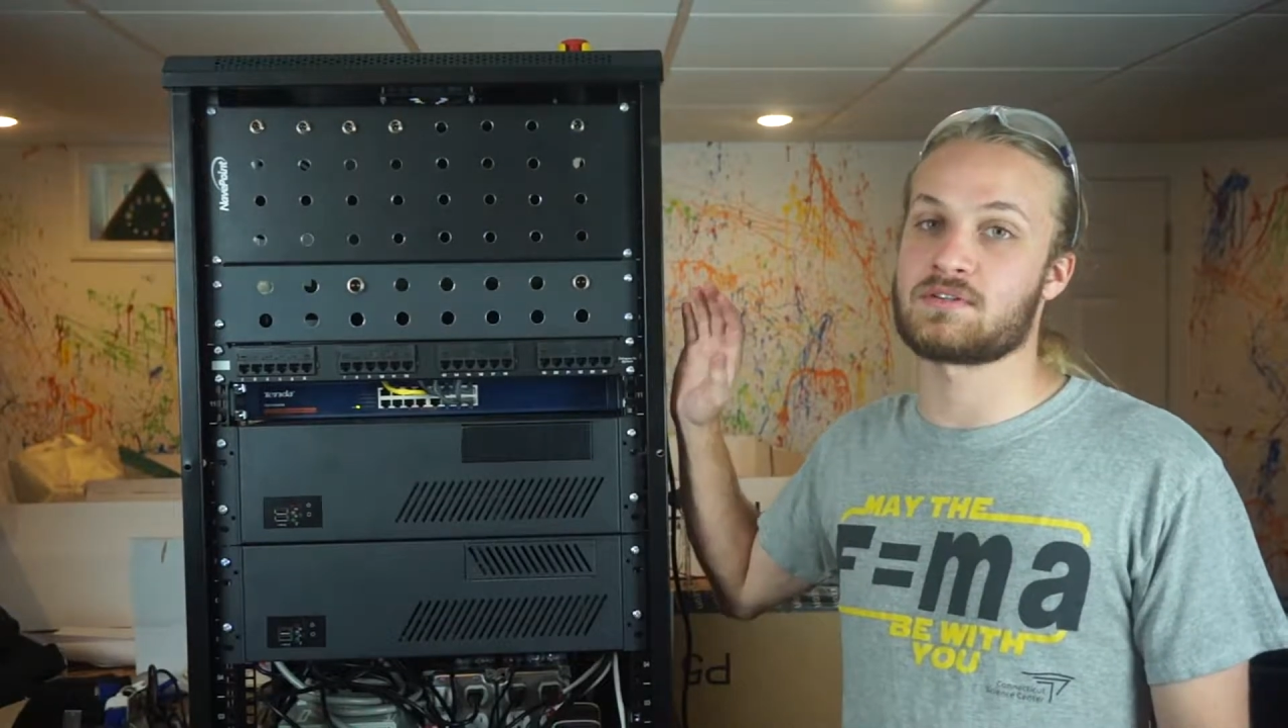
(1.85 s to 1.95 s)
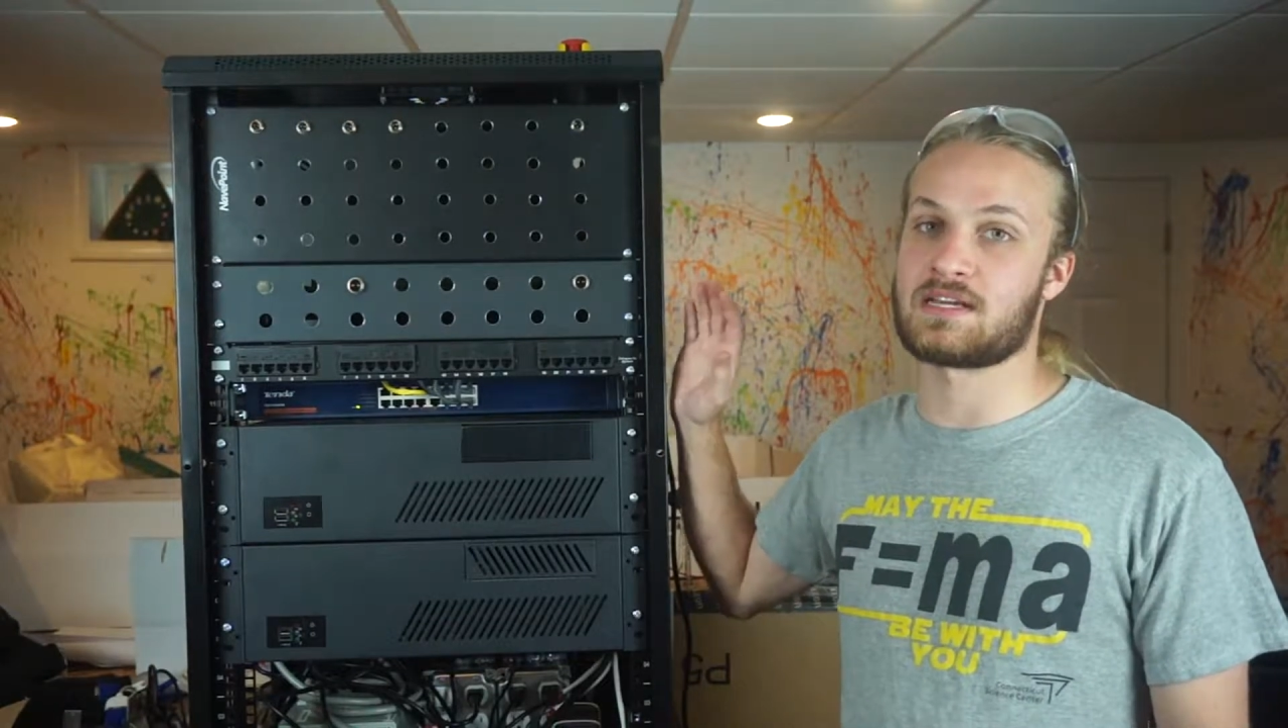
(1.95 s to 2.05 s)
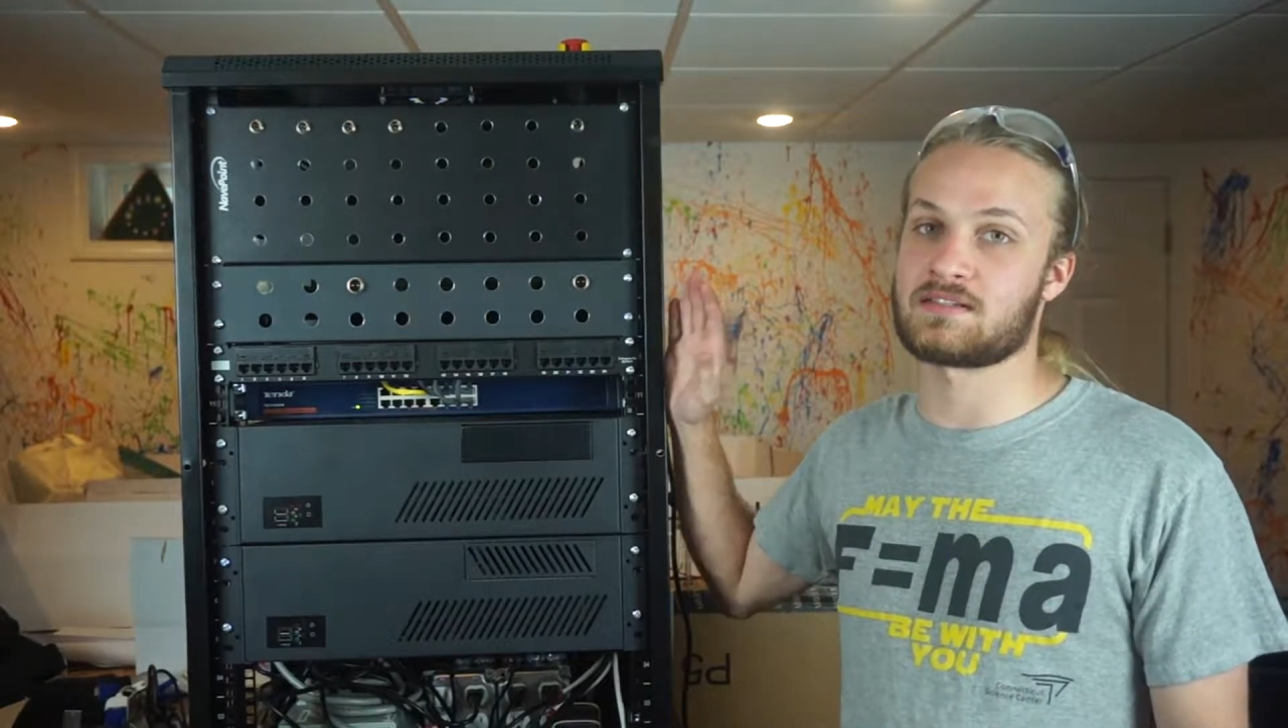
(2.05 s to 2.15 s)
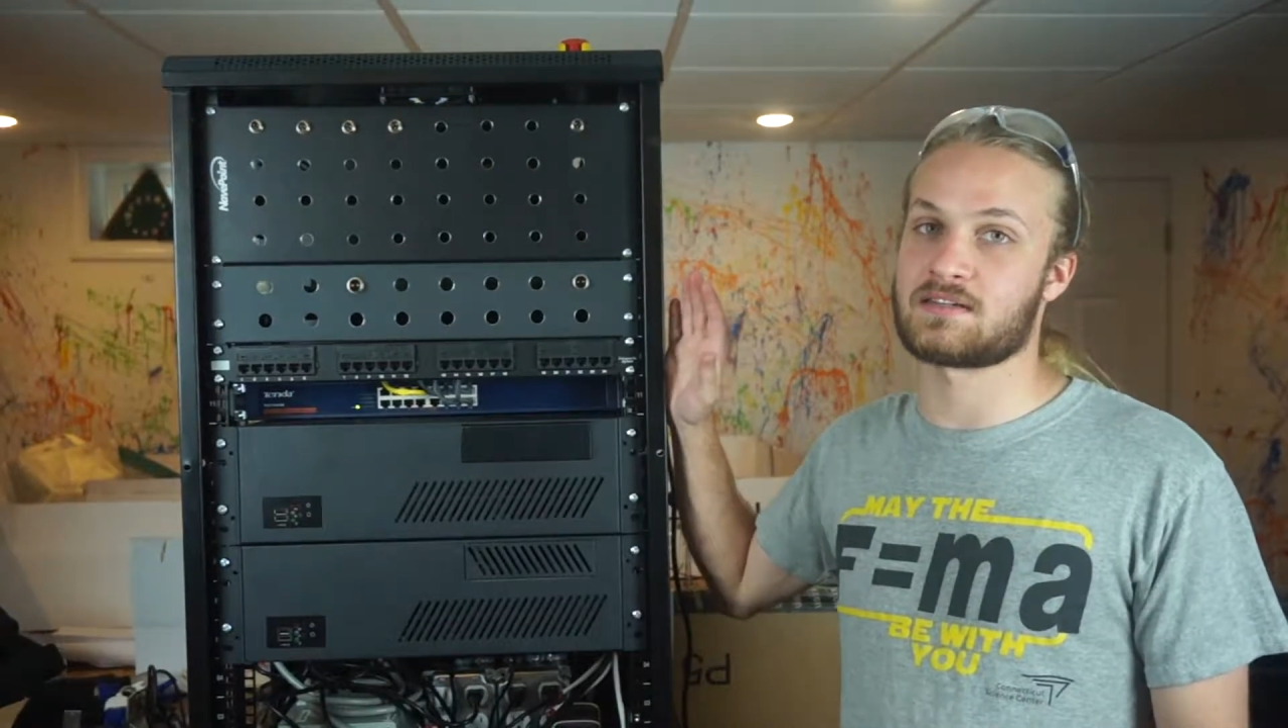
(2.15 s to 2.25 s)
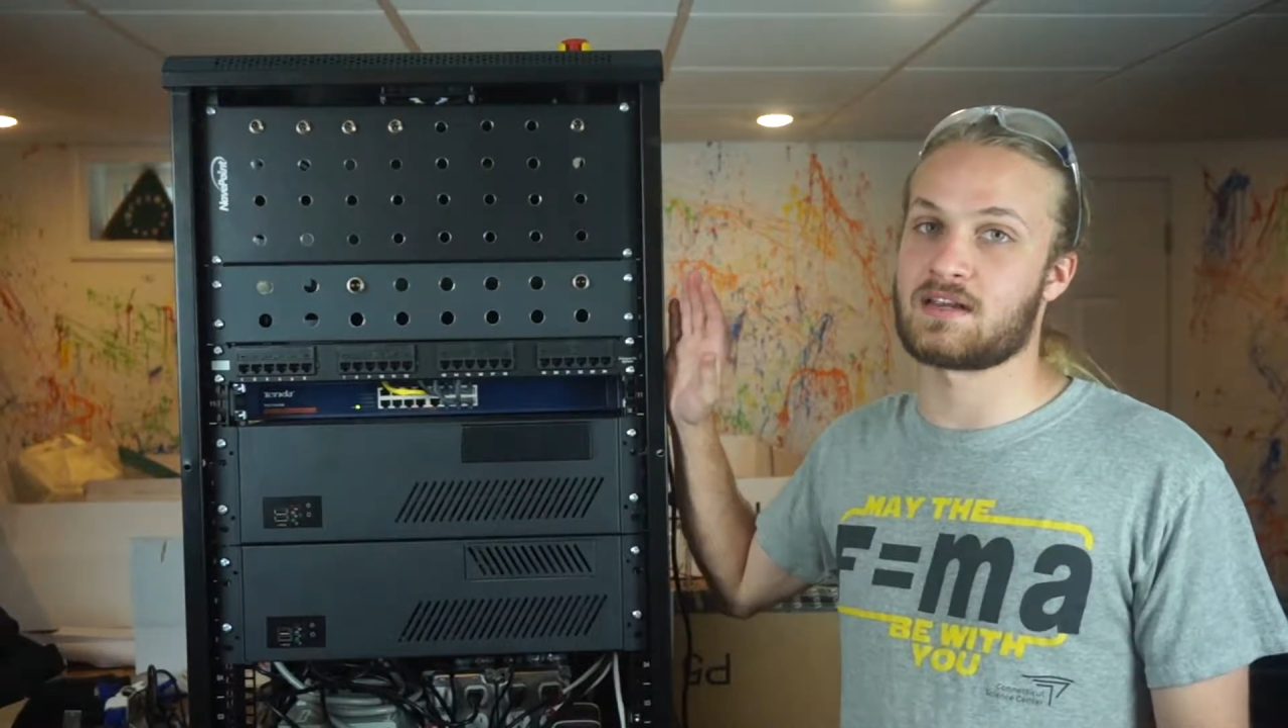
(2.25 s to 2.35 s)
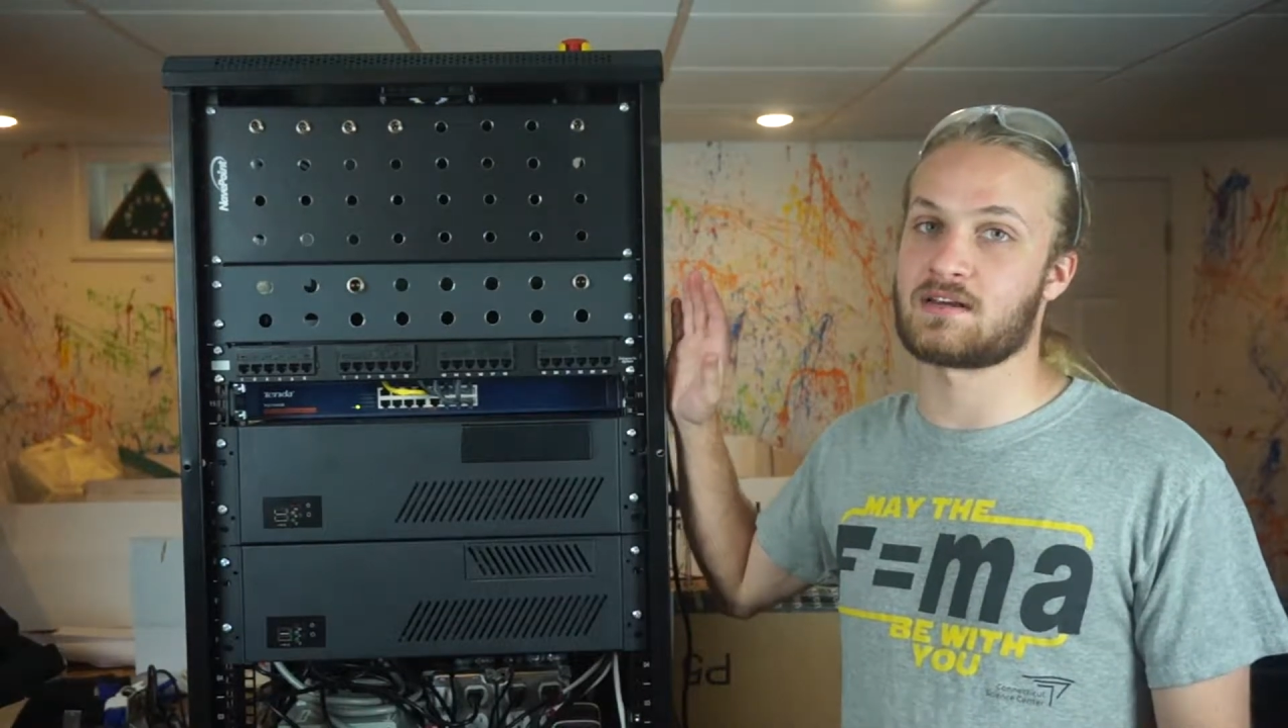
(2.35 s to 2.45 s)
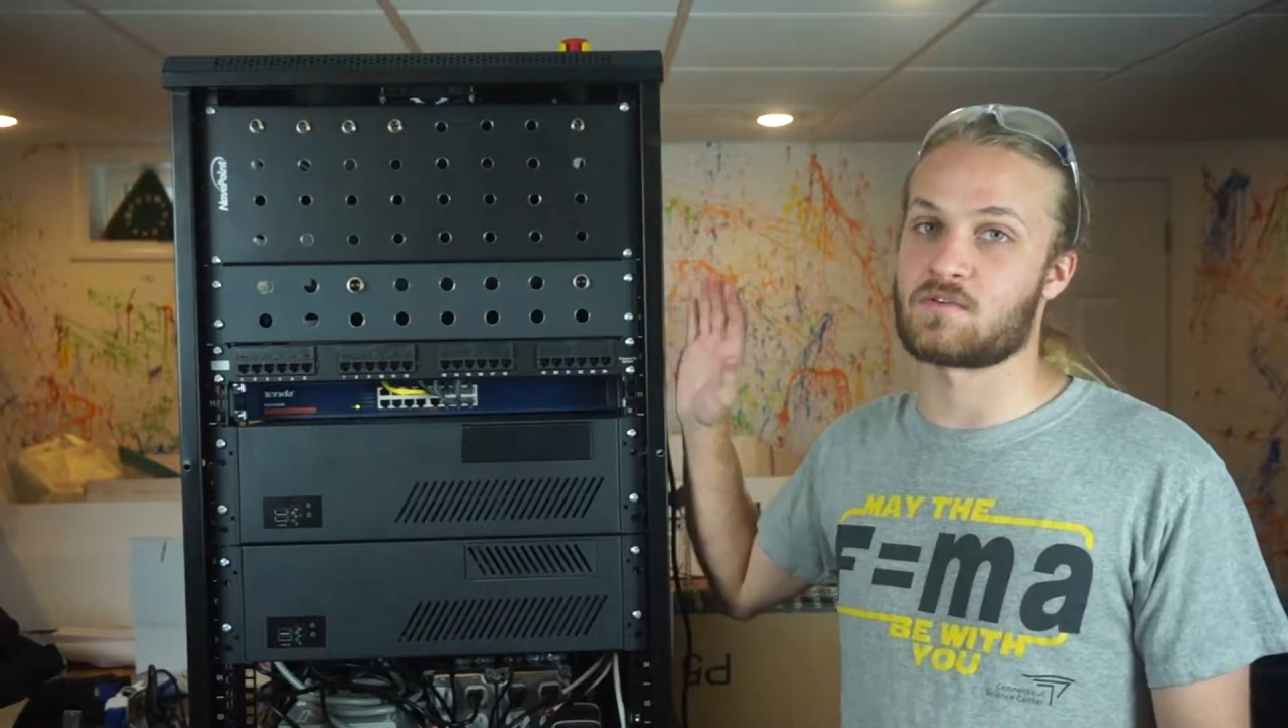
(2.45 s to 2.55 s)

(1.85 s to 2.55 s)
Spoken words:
test stand